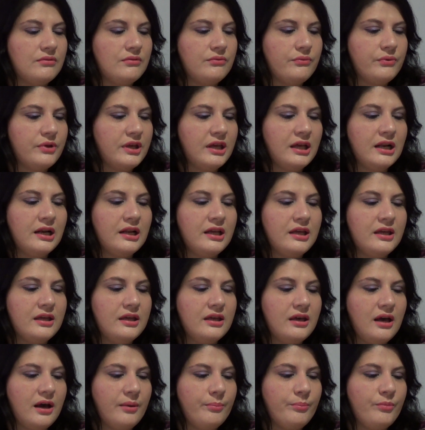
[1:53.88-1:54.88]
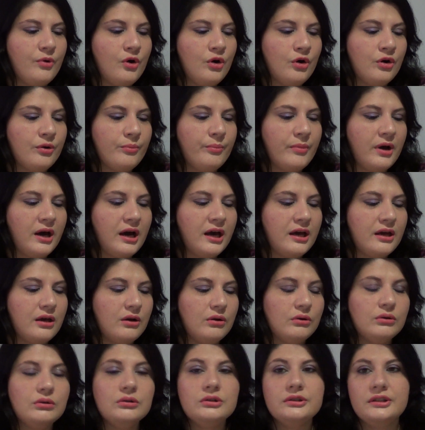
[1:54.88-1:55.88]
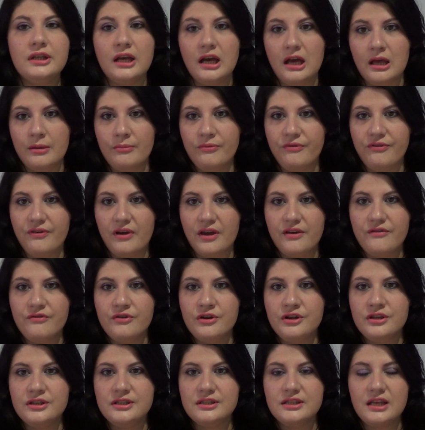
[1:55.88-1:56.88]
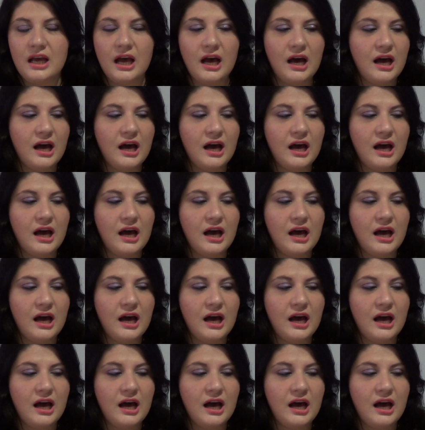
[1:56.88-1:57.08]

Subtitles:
really among my all-time favorites.